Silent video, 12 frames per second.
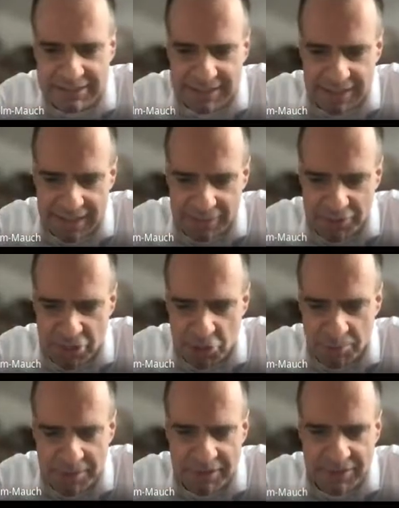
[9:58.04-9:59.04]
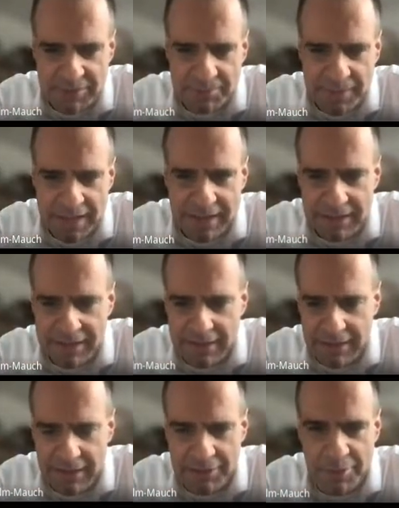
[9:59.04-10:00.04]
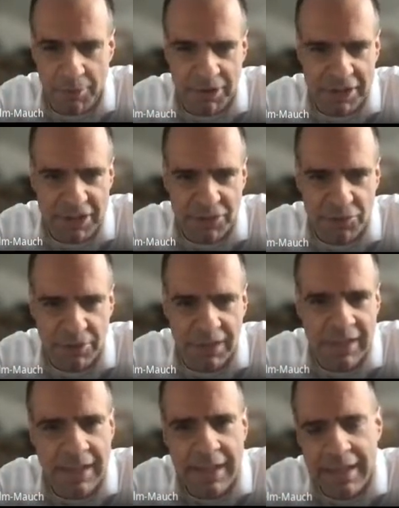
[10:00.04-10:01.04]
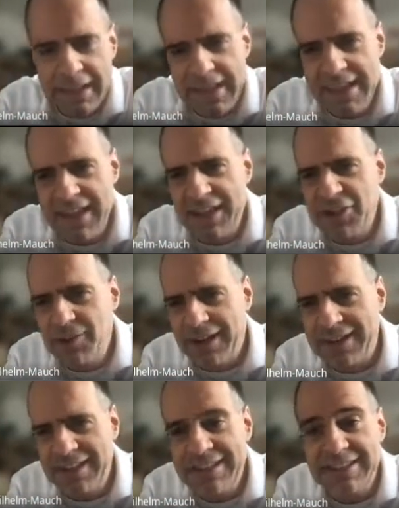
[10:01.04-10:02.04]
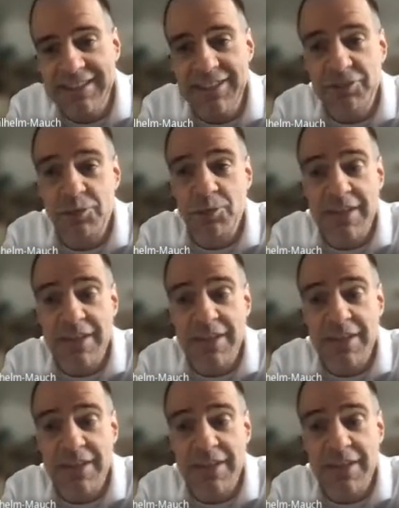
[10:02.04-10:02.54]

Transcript: the qubit, the molecule. Here, you at least need to read